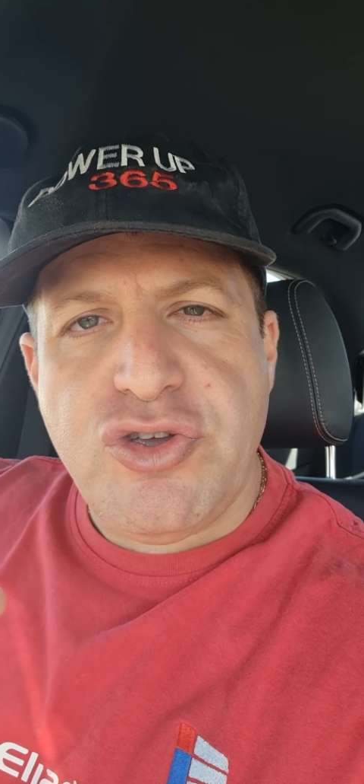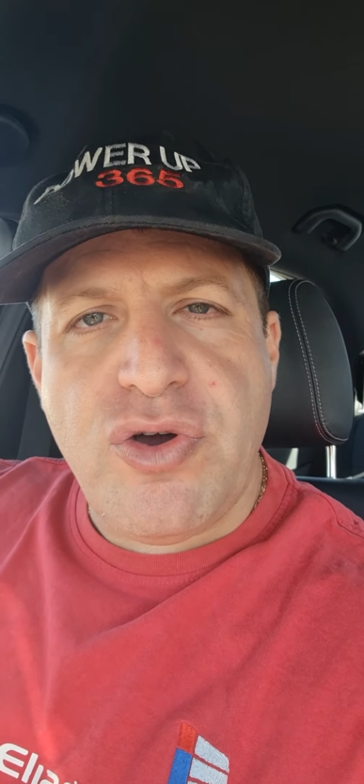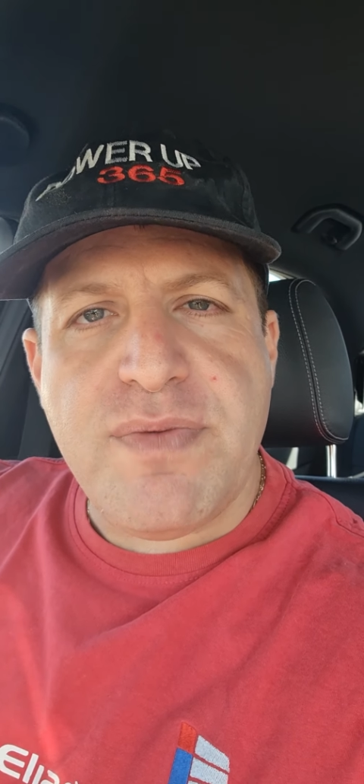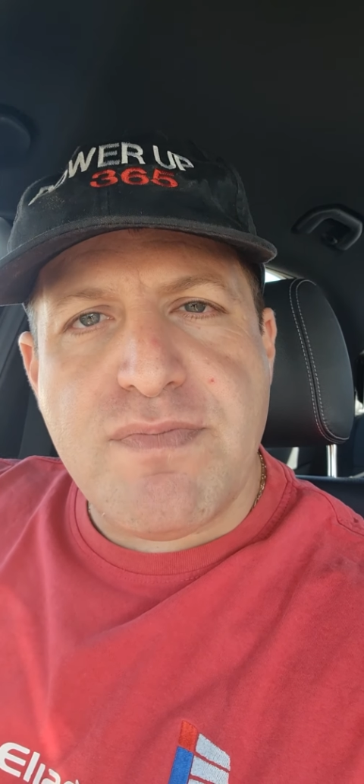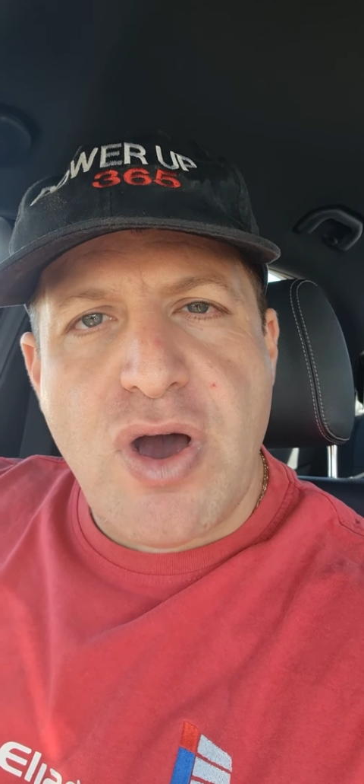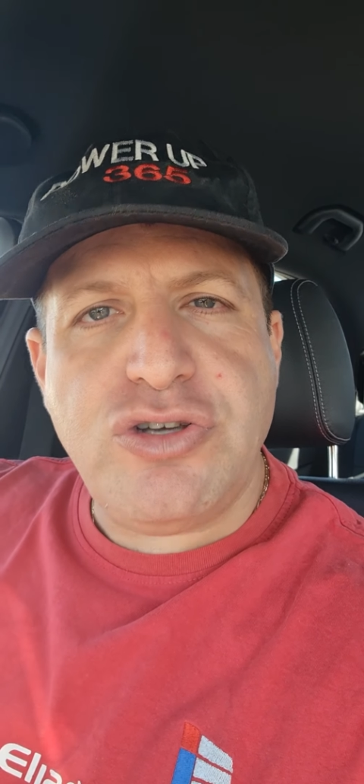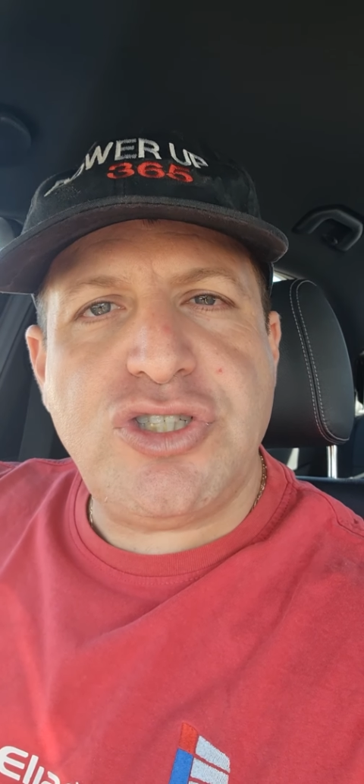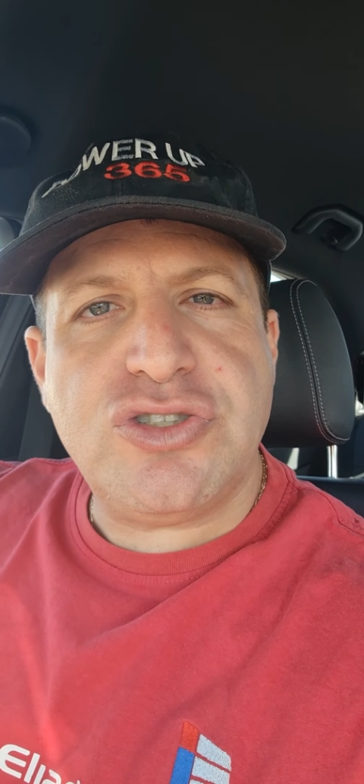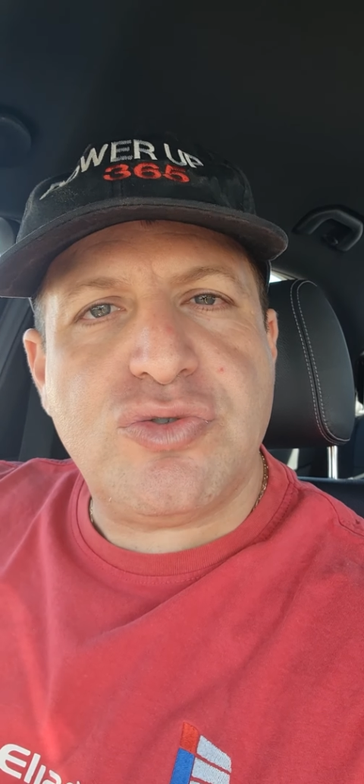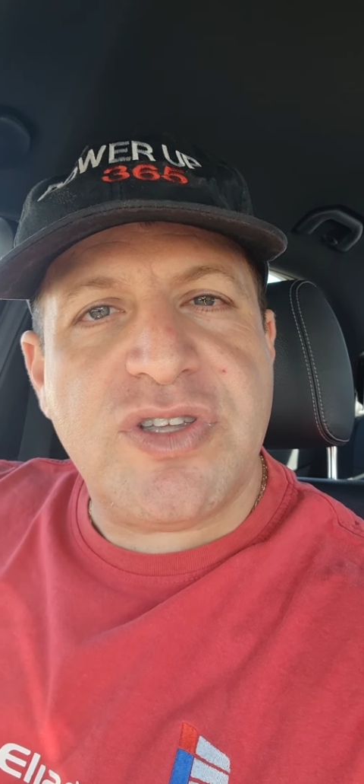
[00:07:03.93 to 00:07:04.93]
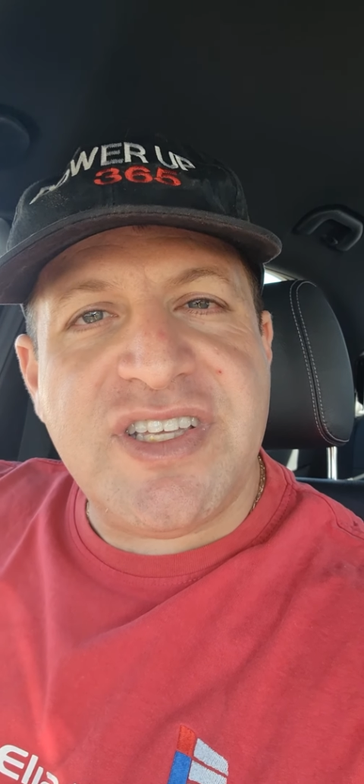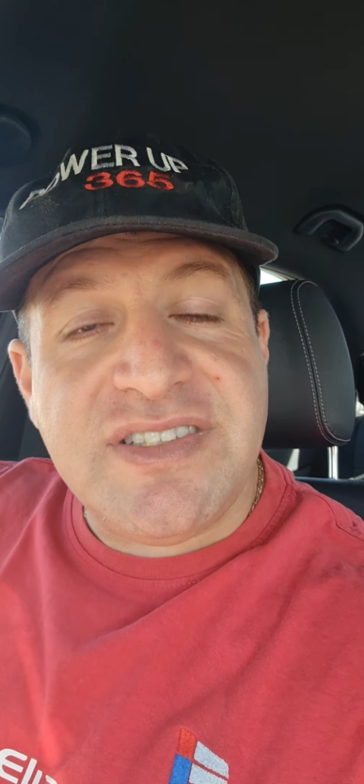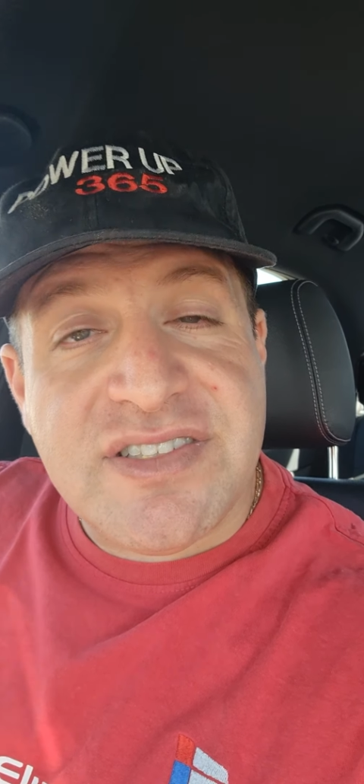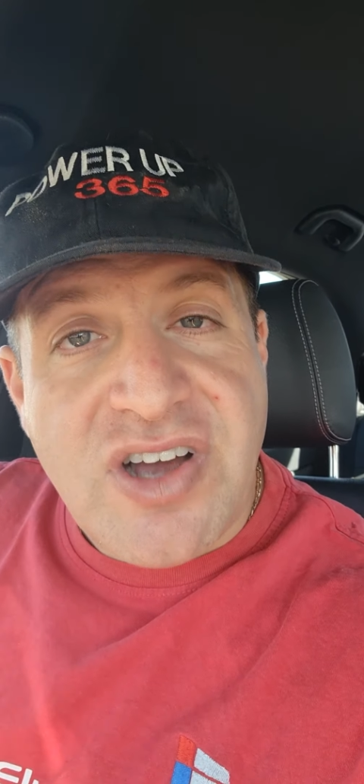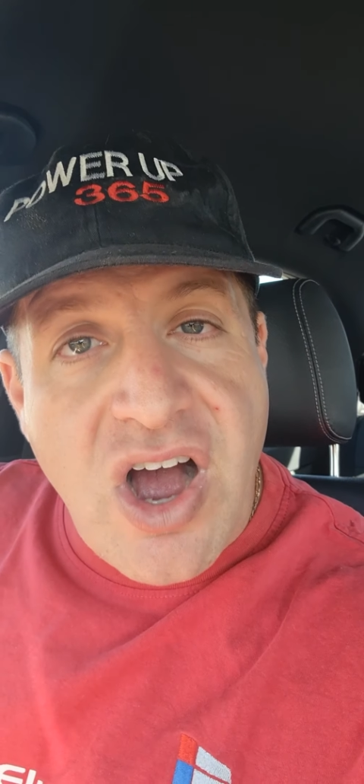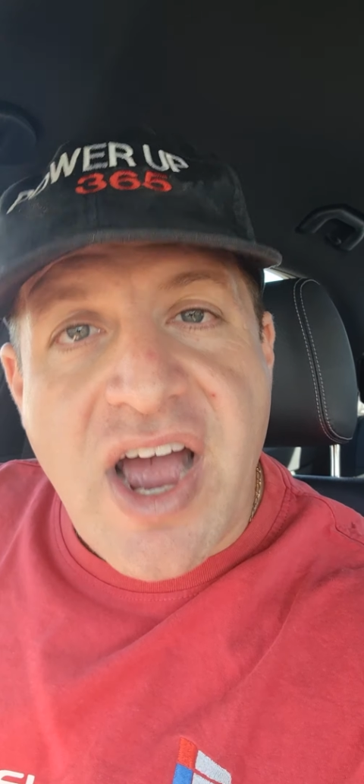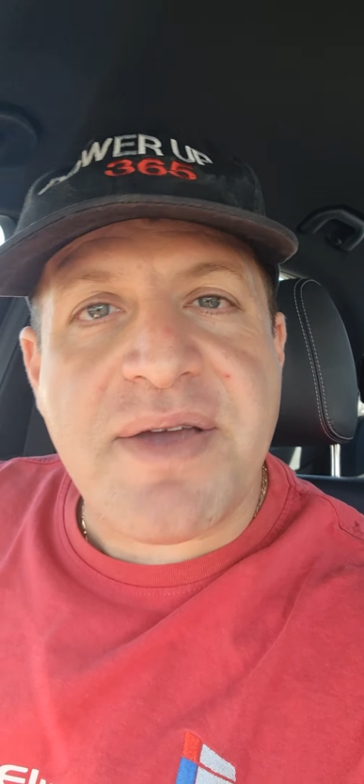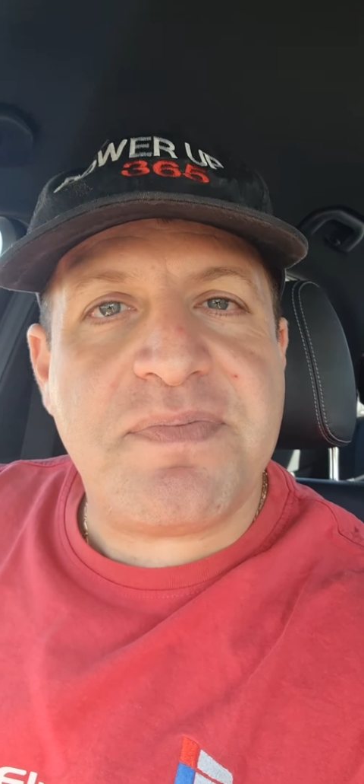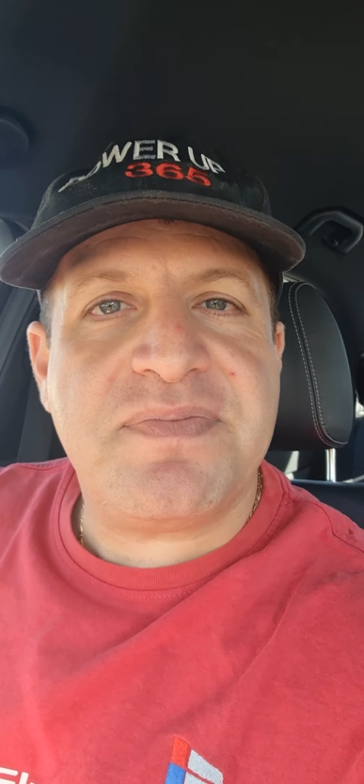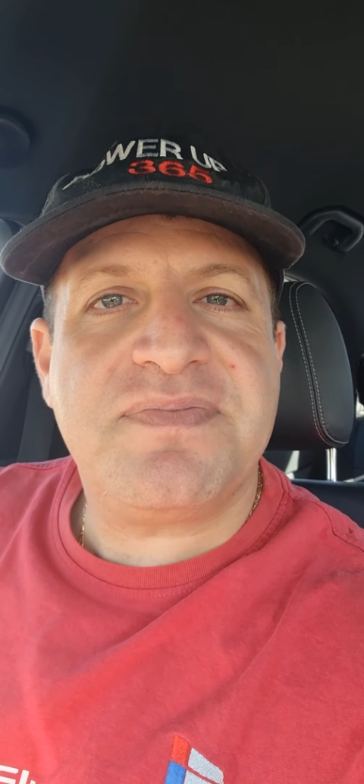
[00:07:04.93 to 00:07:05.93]
your emotions within
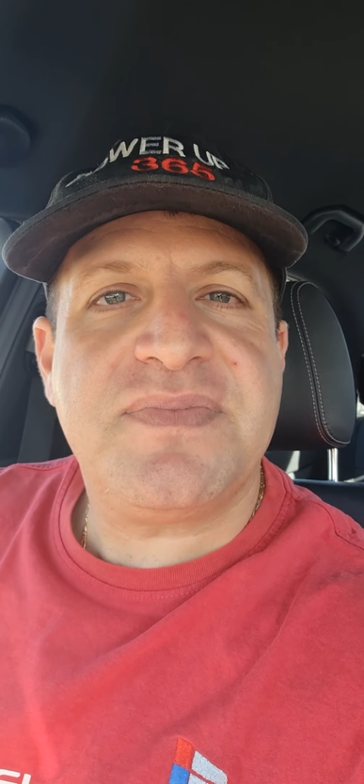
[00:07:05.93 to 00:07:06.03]
time